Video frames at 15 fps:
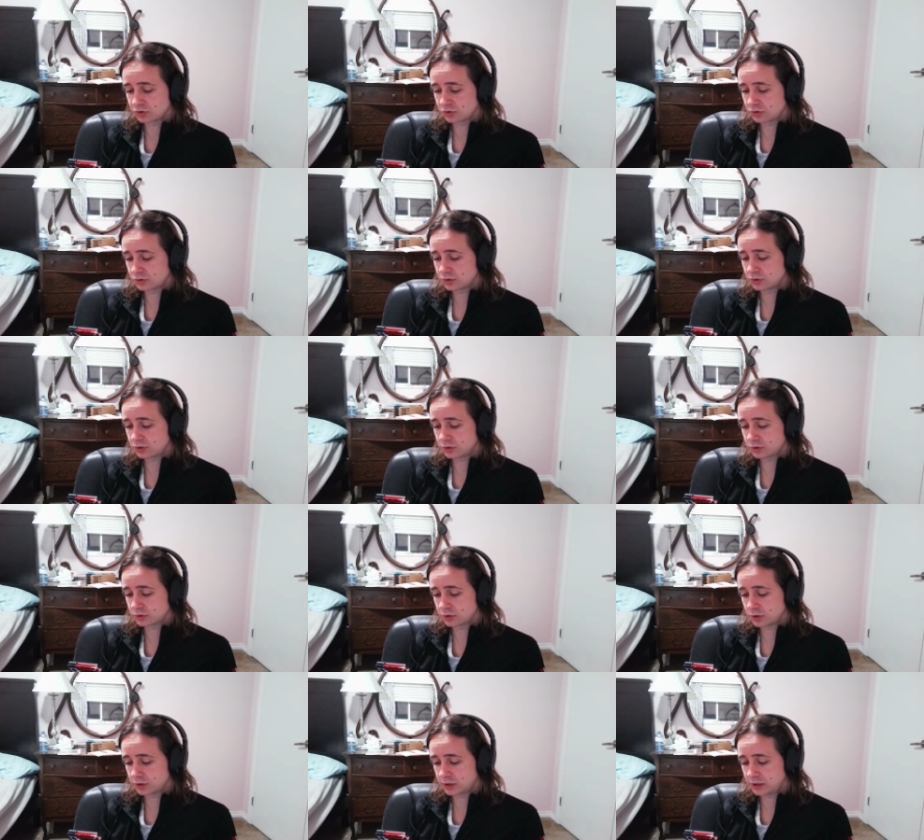or on
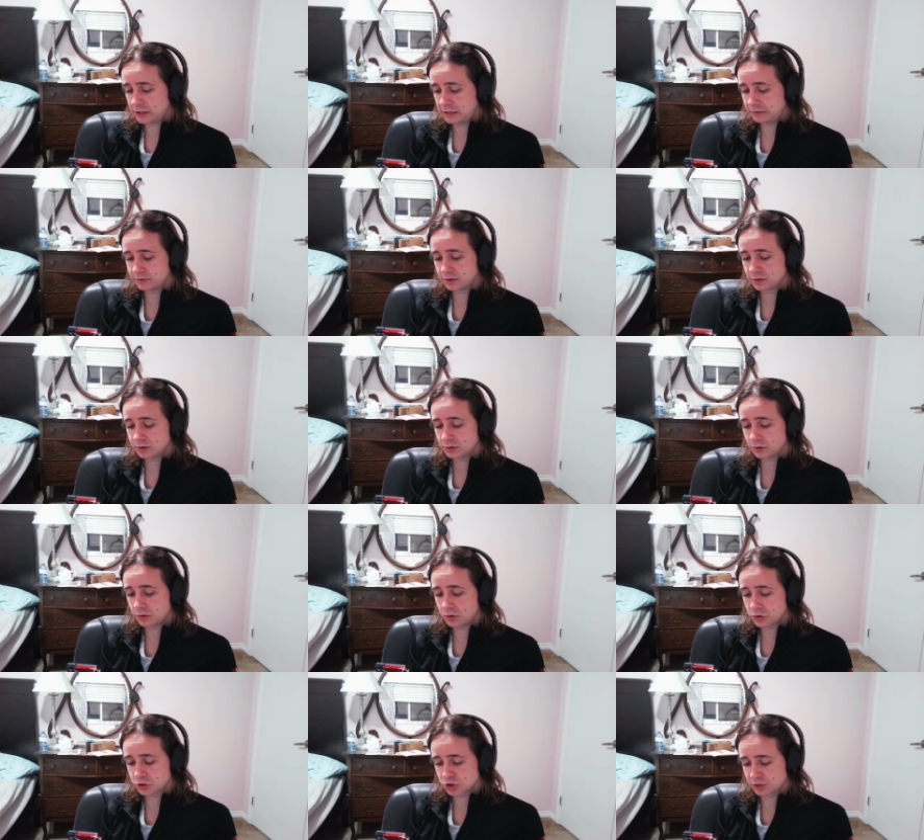uneven
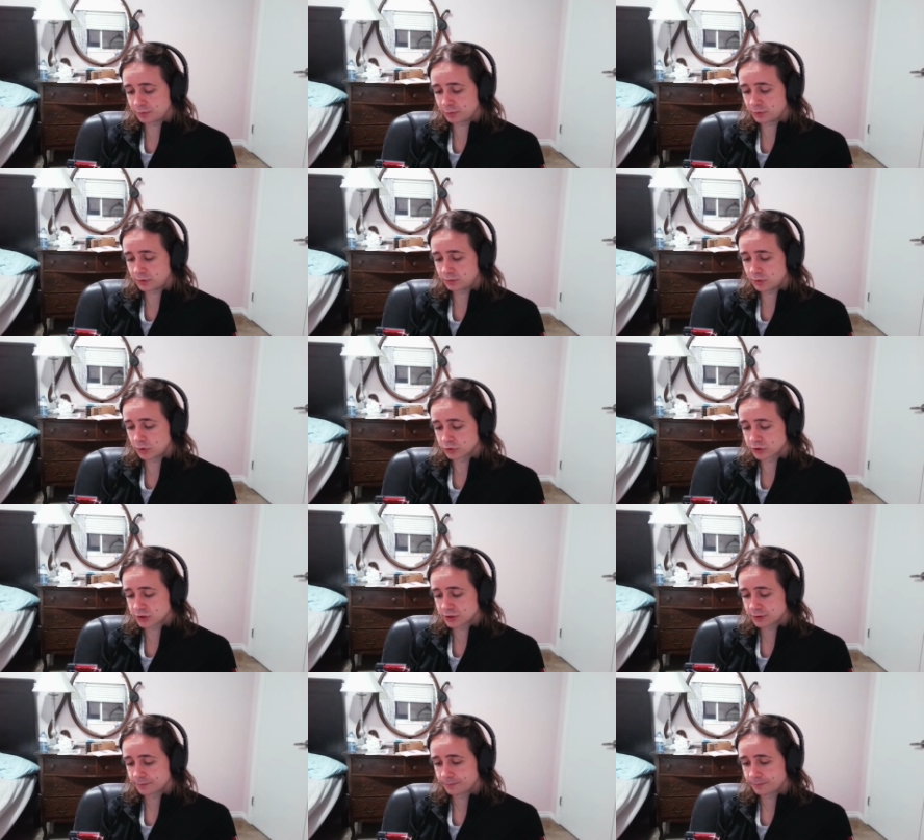or slippery roads.